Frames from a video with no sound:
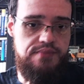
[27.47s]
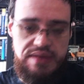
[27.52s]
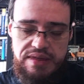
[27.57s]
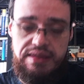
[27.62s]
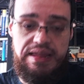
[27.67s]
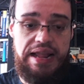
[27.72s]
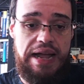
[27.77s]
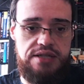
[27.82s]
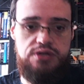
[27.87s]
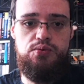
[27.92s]

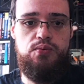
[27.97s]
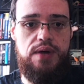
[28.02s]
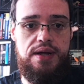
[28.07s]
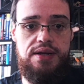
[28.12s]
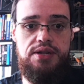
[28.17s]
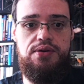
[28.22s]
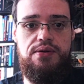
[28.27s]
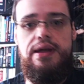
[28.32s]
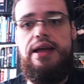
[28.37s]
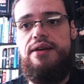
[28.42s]
that's
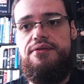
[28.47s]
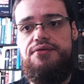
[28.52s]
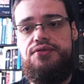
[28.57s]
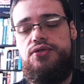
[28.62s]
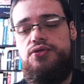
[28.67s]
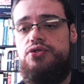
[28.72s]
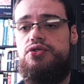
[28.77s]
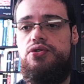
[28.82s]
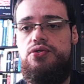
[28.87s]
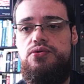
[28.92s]
what you have
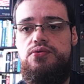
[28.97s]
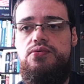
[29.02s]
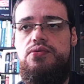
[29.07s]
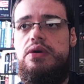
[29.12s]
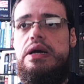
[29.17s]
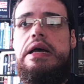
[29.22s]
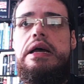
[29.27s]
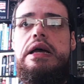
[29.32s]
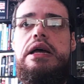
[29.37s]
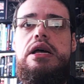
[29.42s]
to do
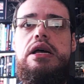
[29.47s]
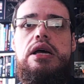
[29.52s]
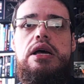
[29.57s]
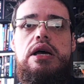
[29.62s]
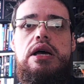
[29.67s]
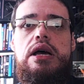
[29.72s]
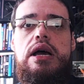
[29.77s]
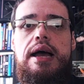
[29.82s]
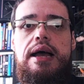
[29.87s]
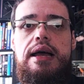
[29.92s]

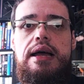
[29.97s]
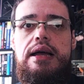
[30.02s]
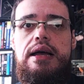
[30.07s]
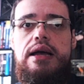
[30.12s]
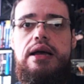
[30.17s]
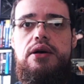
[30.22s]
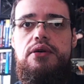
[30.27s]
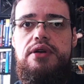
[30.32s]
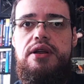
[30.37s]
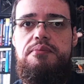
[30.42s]

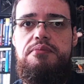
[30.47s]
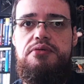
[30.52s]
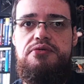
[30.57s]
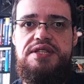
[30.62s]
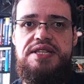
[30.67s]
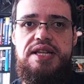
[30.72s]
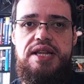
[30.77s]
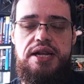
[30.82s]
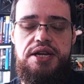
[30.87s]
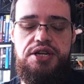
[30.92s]
uh, on a
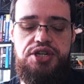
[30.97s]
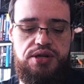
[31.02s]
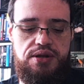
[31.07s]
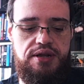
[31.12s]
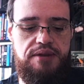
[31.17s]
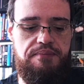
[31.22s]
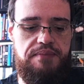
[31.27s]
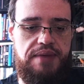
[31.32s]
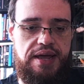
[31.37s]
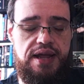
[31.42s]
presidential
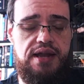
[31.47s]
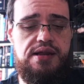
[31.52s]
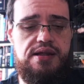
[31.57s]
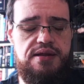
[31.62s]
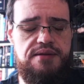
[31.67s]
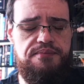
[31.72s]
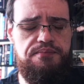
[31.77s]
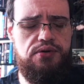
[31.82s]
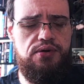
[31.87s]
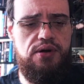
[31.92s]
debate.
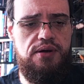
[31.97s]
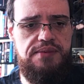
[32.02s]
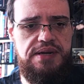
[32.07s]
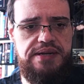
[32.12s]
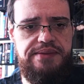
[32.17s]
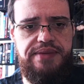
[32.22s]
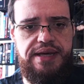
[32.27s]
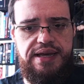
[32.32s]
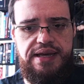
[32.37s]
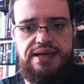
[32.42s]
The
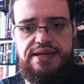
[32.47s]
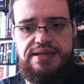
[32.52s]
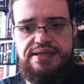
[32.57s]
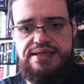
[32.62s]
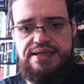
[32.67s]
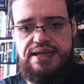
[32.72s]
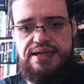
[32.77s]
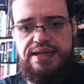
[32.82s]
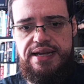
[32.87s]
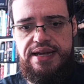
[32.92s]
problem is
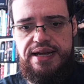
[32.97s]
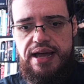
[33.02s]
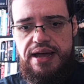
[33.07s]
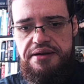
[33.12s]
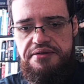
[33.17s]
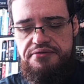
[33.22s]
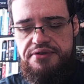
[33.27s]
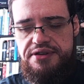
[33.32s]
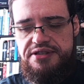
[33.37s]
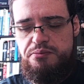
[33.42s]
that the guy
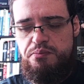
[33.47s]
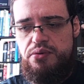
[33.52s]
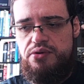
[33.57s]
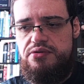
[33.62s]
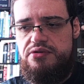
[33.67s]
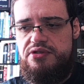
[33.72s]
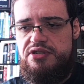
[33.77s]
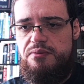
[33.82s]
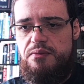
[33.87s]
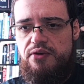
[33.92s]

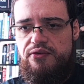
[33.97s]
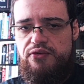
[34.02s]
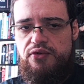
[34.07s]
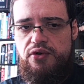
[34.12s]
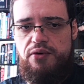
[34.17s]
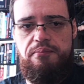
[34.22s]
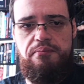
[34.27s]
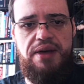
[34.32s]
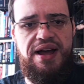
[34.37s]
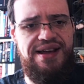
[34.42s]
responsible for
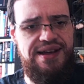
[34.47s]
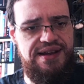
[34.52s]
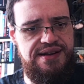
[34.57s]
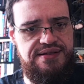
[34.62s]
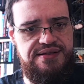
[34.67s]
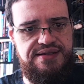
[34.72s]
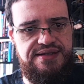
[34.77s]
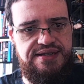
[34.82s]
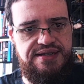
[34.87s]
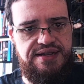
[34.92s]

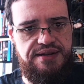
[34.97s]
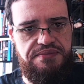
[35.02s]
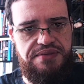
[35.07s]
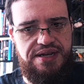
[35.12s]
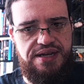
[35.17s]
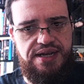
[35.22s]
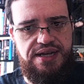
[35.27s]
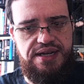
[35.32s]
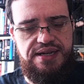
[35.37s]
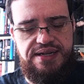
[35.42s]
Biden's
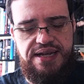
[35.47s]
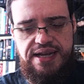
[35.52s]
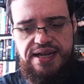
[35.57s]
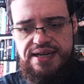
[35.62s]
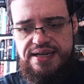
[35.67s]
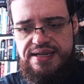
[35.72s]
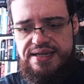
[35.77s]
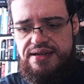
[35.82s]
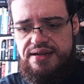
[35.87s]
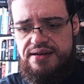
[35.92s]
debate, he
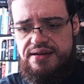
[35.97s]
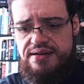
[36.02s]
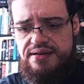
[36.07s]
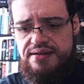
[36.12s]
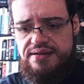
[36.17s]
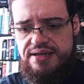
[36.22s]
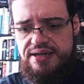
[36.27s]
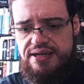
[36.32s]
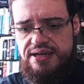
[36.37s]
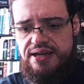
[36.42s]

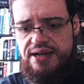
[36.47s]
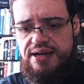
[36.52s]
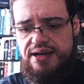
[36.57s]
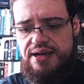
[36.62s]
didn't